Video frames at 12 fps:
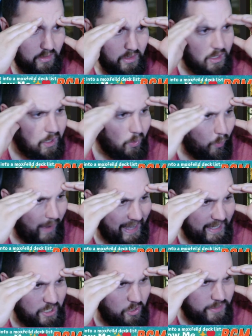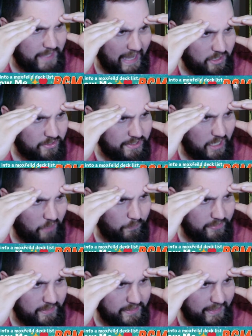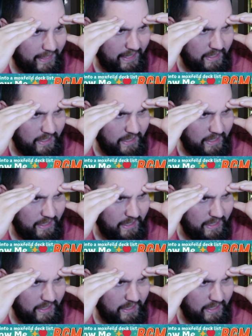Wait, can you deck yourself with this thing?